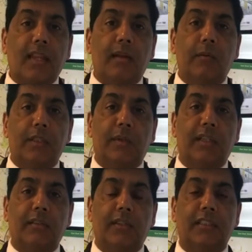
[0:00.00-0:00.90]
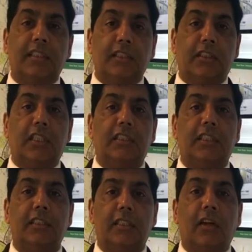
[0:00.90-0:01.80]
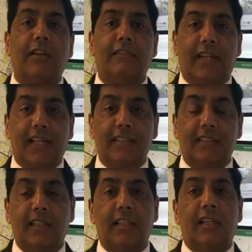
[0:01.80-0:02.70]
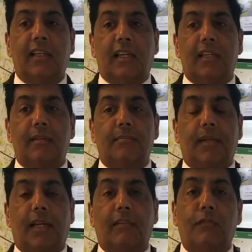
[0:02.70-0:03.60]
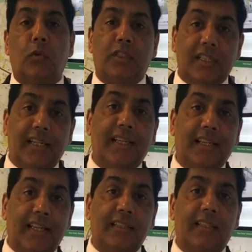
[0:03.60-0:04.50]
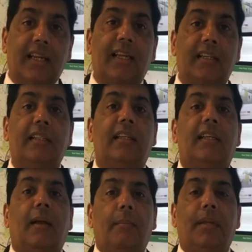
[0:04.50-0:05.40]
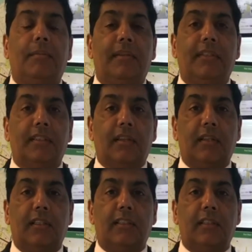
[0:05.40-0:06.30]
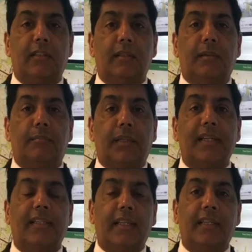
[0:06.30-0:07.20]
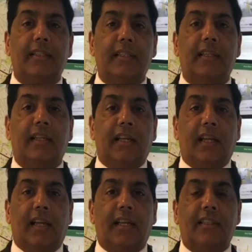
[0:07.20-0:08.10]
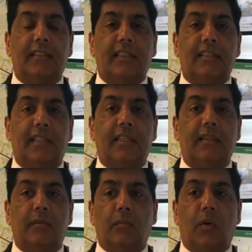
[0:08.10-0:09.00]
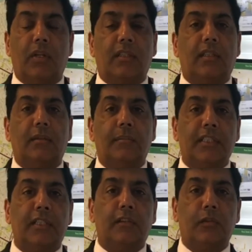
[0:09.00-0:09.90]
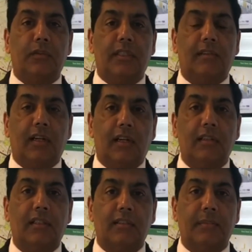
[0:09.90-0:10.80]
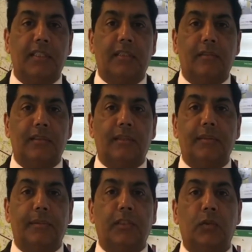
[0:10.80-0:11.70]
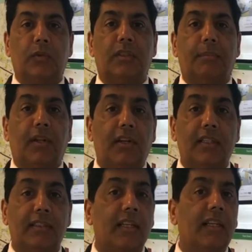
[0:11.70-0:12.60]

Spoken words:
which we're converting a church into 9 flats. Unfortunately, again there, people have decided to break in and see what materials there are, because materials seem to be in short supplies.